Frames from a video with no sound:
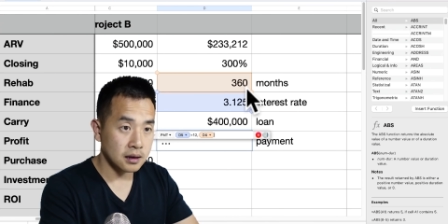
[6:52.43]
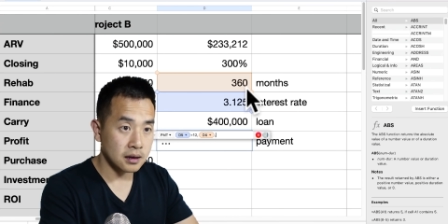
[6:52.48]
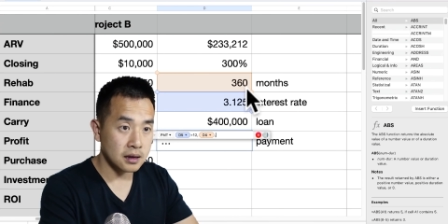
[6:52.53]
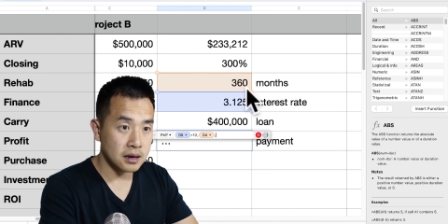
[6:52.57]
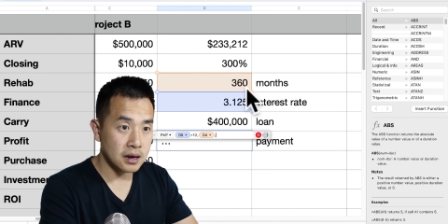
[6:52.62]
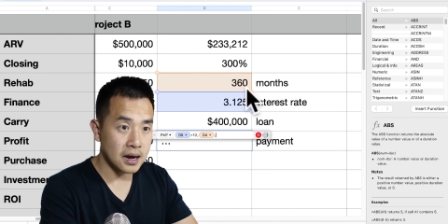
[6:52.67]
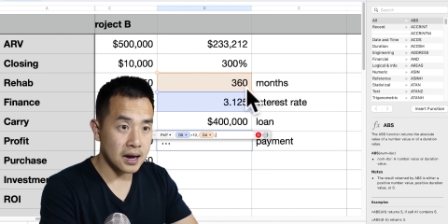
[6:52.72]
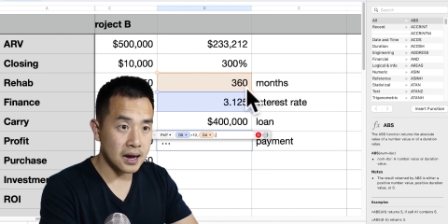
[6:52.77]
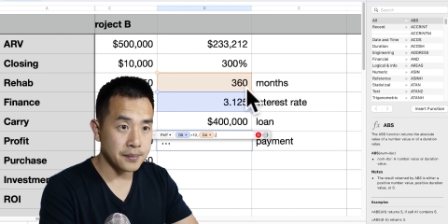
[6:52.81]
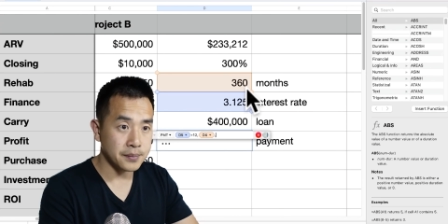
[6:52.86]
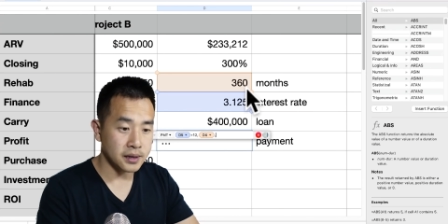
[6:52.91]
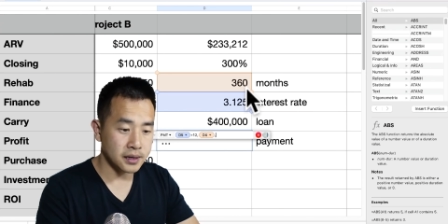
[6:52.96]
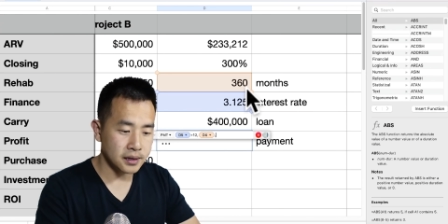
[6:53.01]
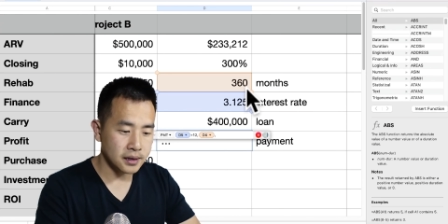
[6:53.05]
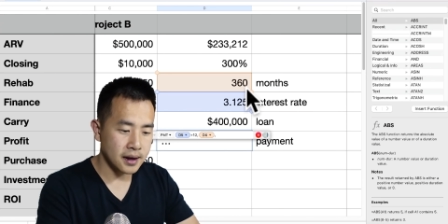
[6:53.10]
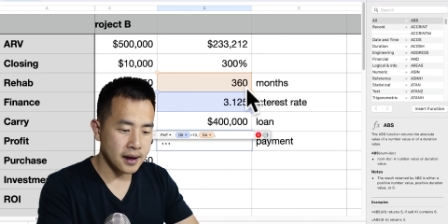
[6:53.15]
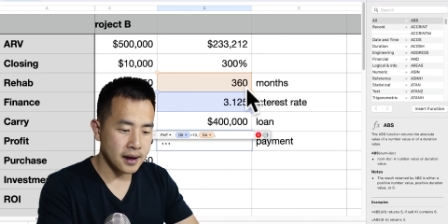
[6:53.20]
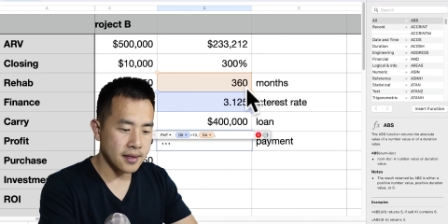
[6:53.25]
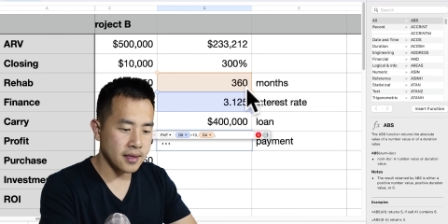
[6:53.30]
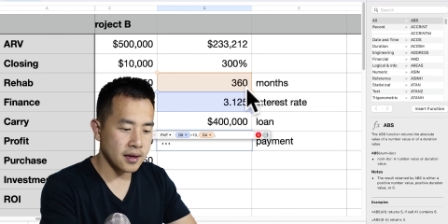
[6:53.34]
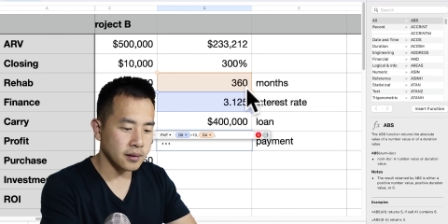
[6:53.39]

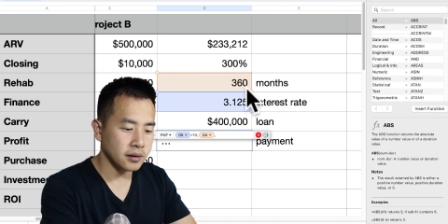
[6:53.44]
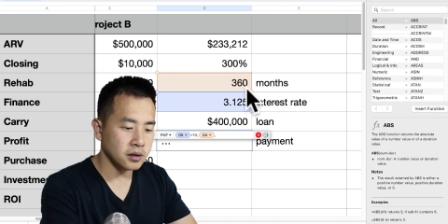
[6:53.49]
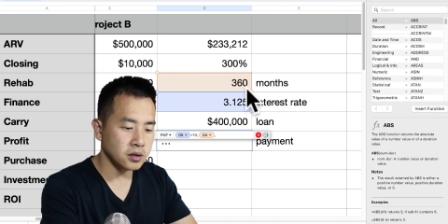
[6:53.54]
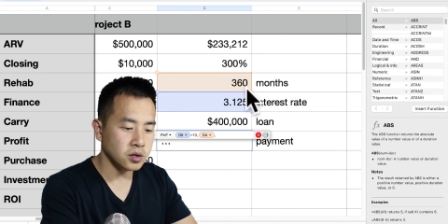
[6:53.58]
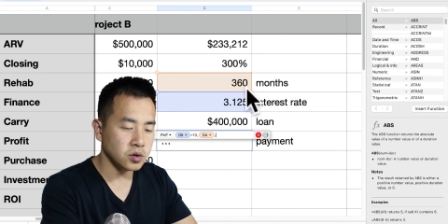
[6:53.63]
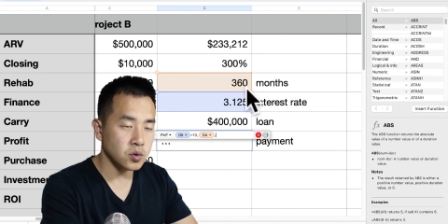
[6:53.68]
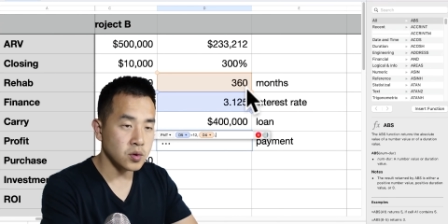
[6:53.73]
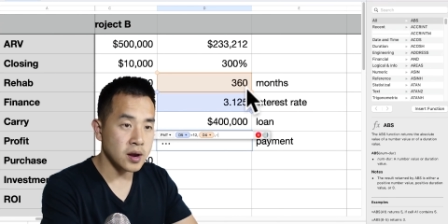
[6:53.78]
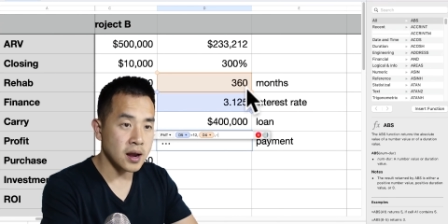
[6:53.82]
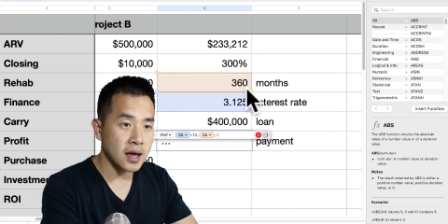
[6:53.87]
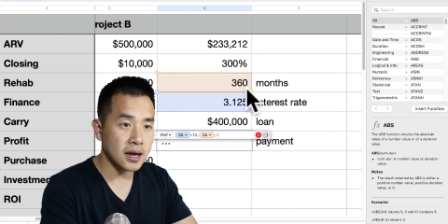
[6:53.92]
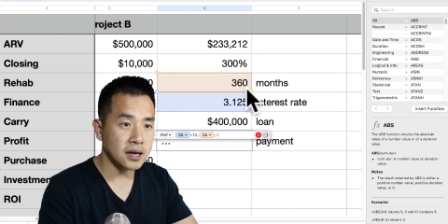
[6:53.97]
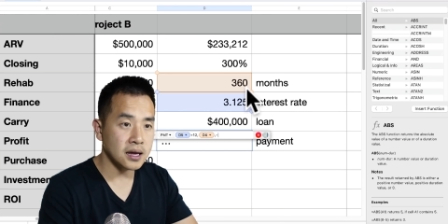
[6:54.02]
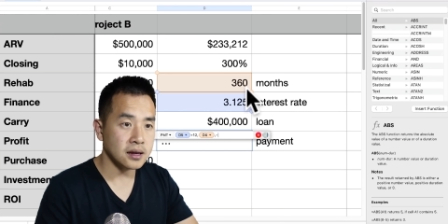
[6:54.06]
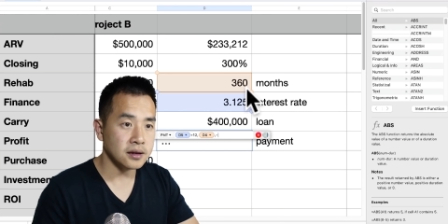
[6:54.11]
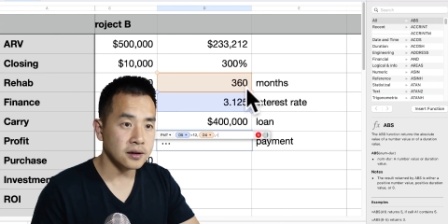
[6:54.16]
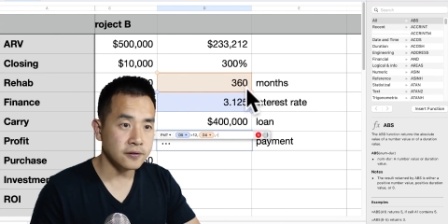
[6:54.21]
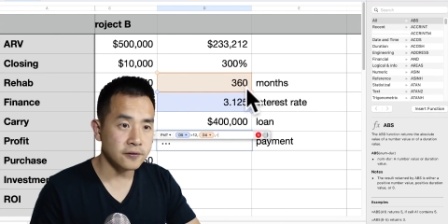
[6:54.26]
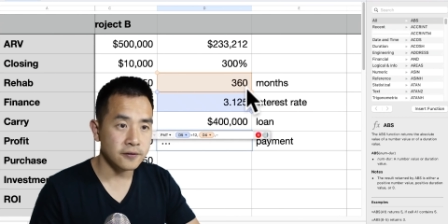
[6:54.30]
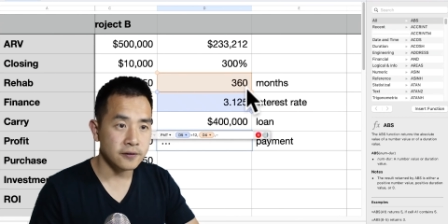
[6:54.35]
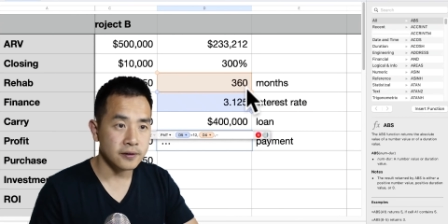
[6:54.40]
comma, and I'm going to do
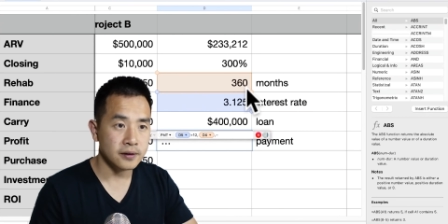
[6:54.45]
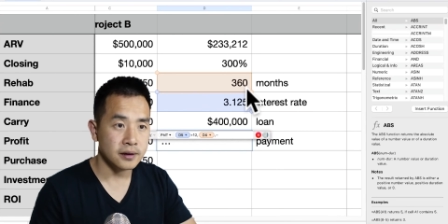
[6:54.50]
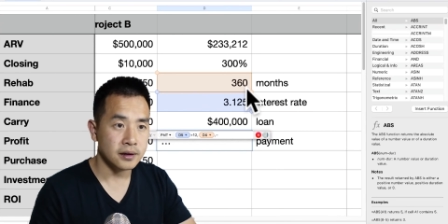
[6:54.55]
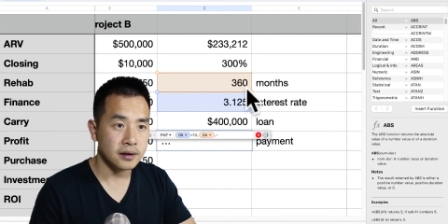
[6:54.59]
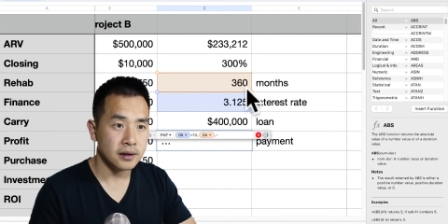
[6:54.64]
negative